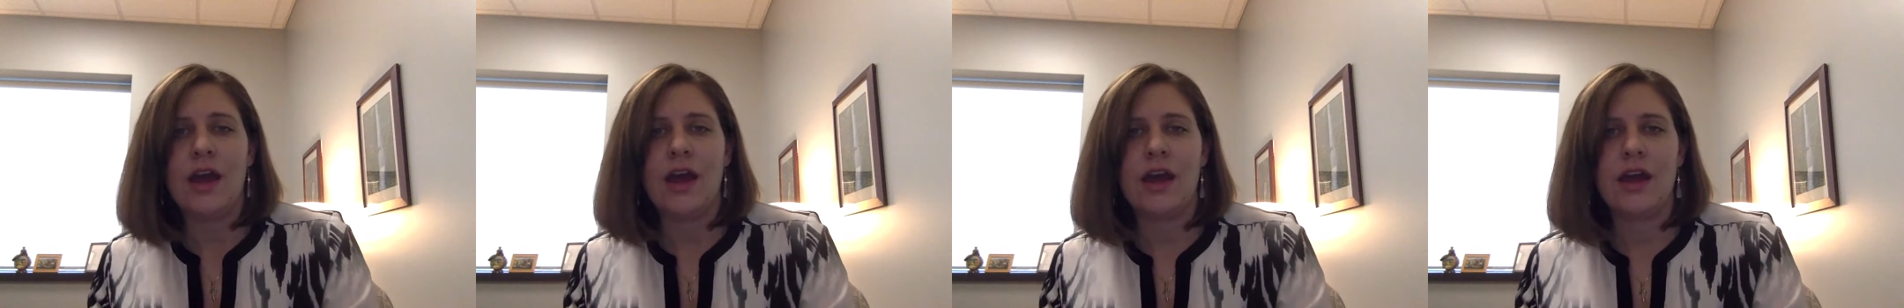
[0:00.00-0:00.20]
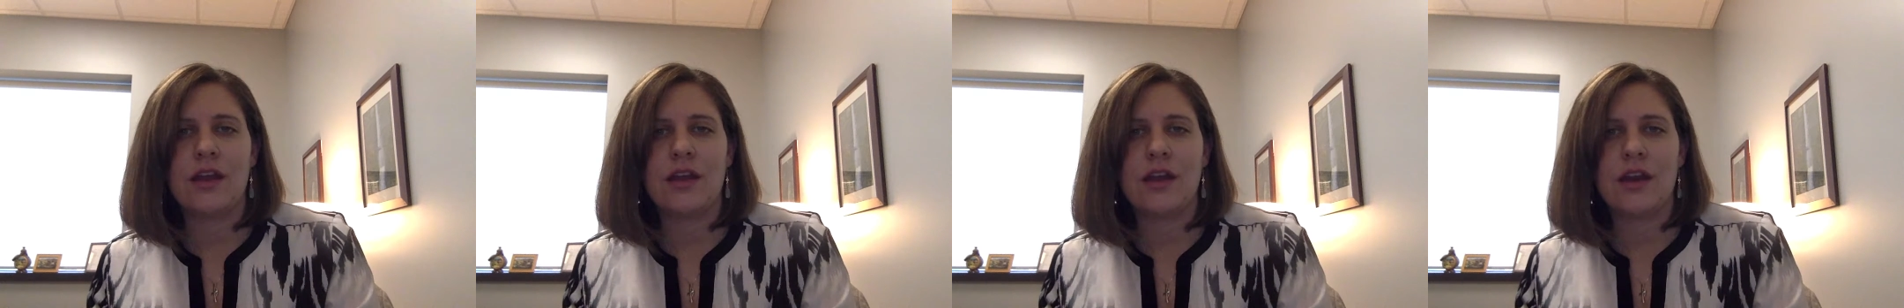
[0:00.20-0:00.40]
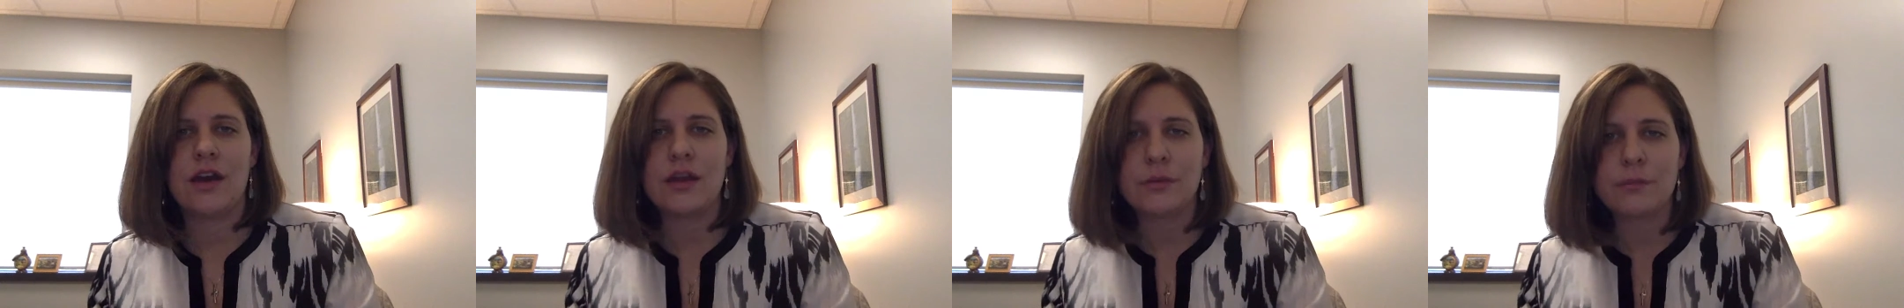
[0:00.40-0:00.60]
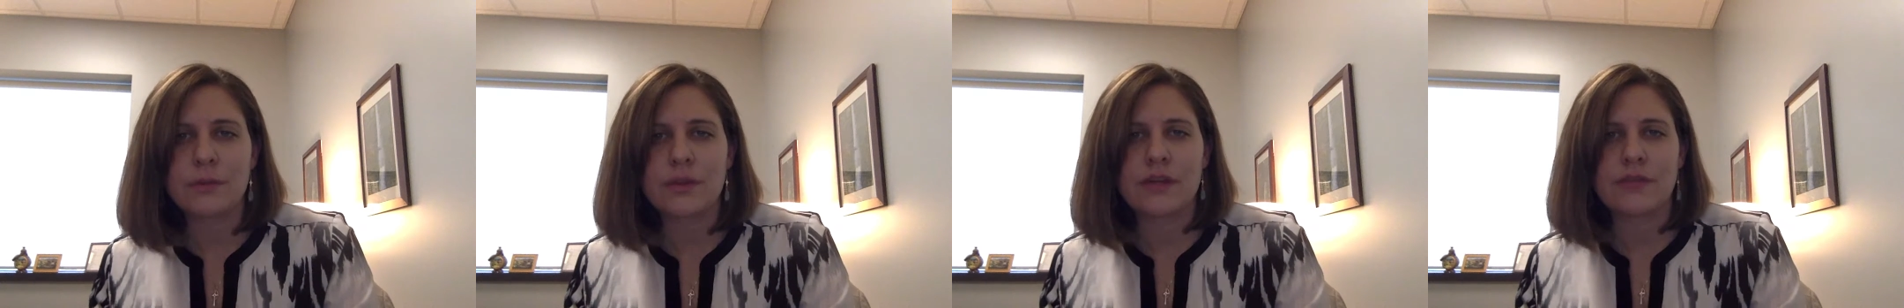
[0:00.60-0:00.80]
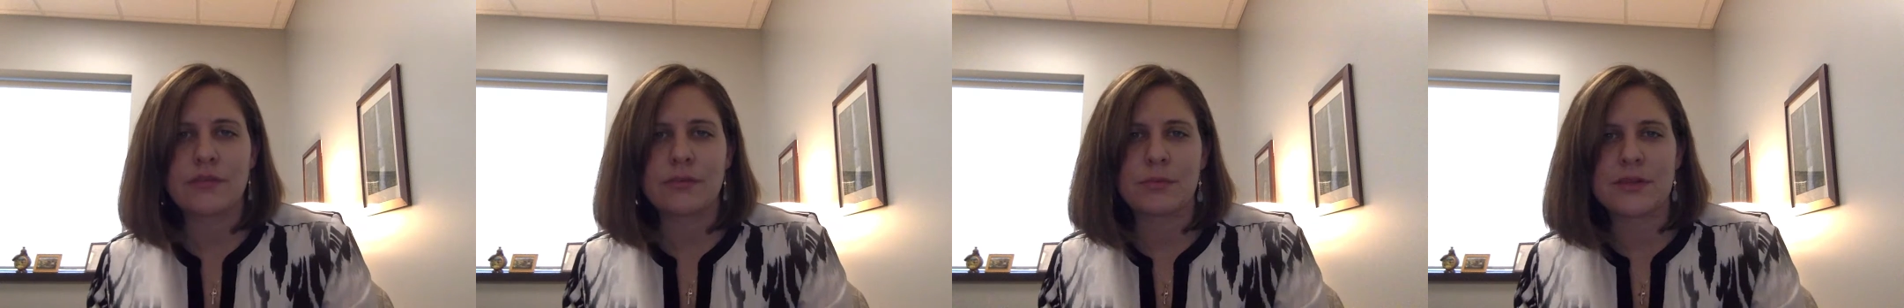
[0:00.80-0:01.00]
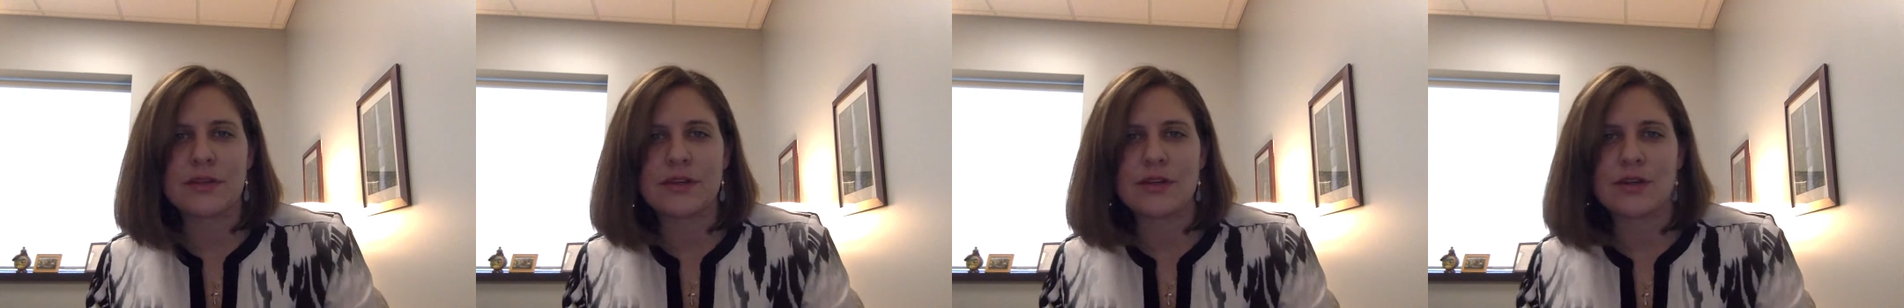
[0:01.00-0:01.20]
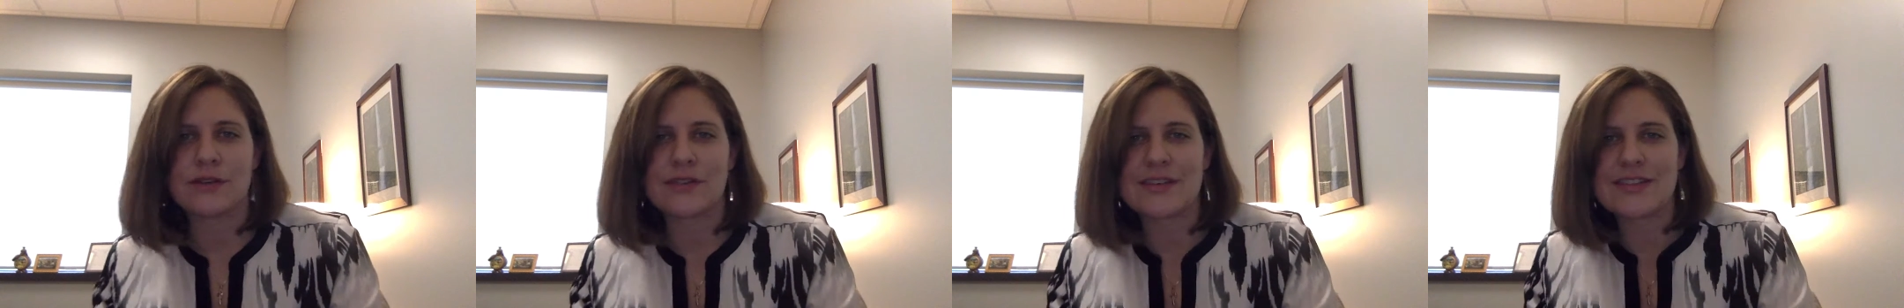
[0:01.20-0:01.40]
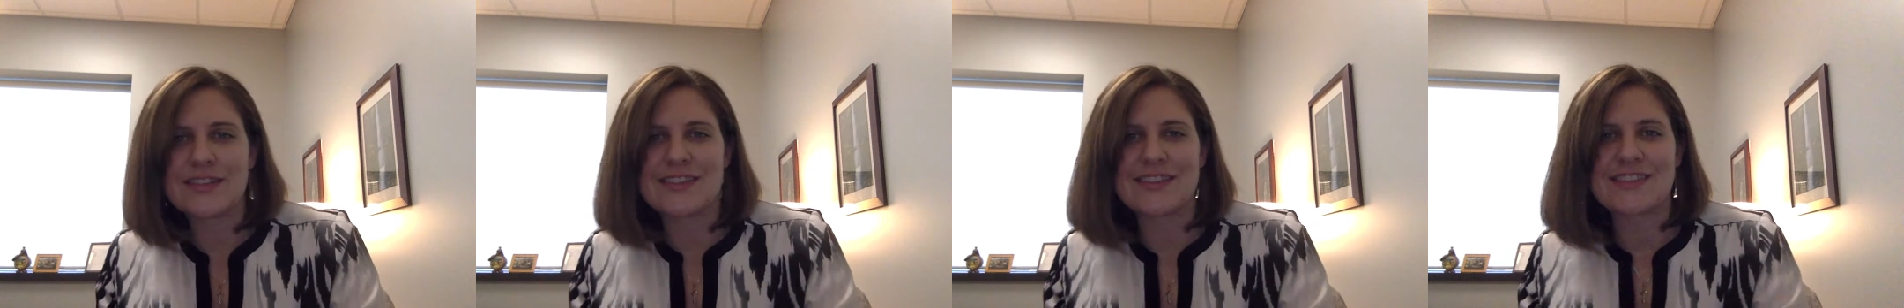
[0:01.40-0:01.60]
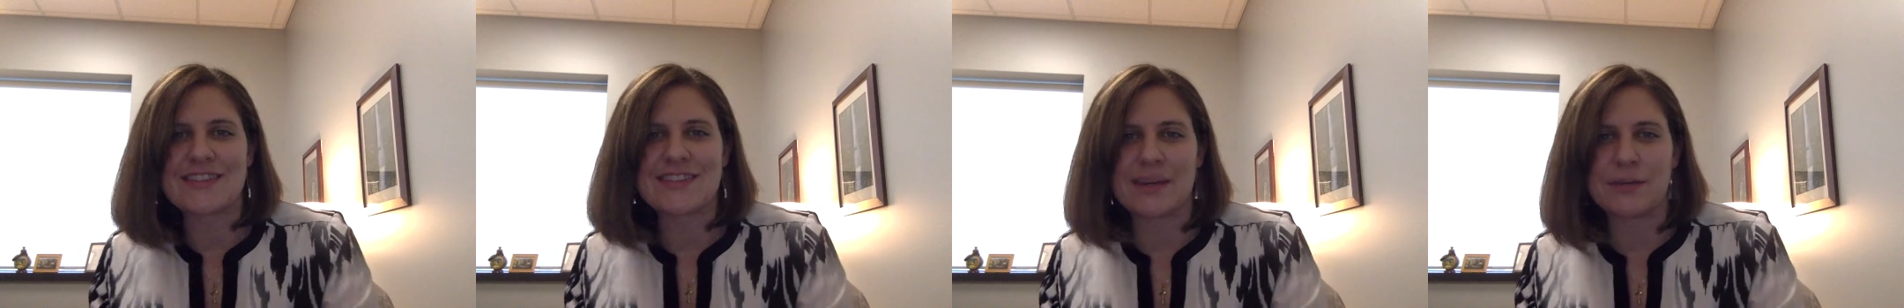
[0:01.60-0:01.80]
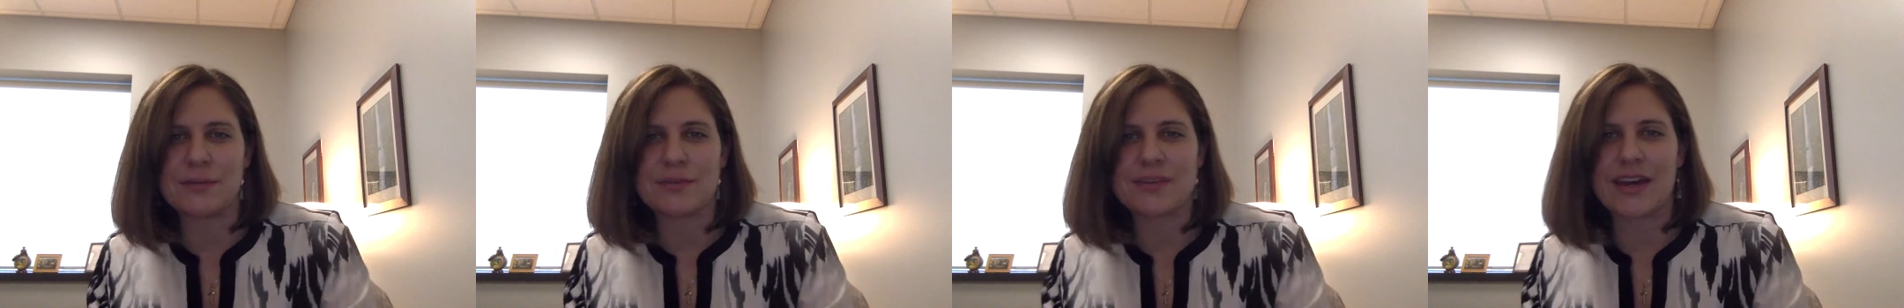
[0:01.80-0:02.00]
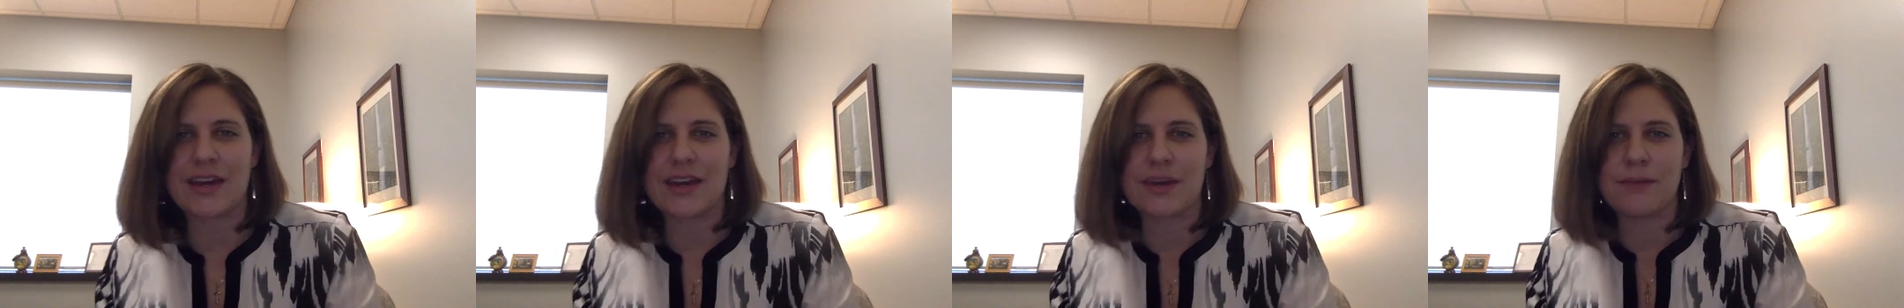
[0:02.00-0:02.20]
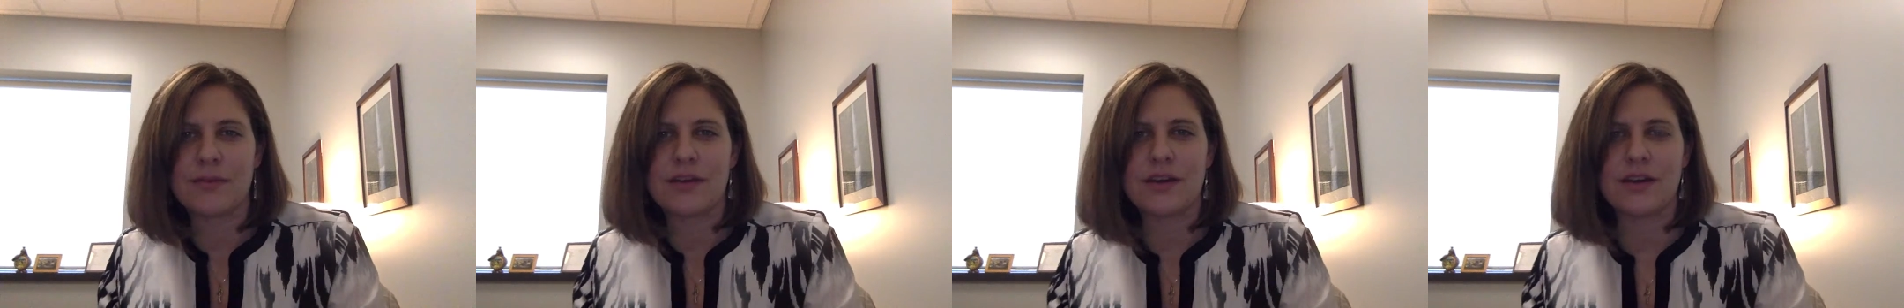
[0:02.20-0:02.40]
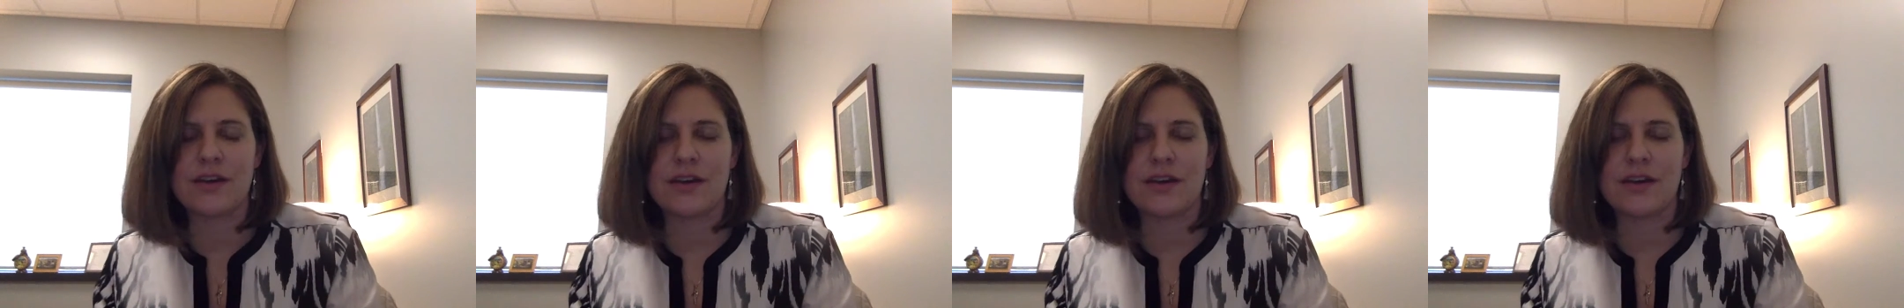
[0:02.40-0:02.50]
and unbelievably nervous at the same time.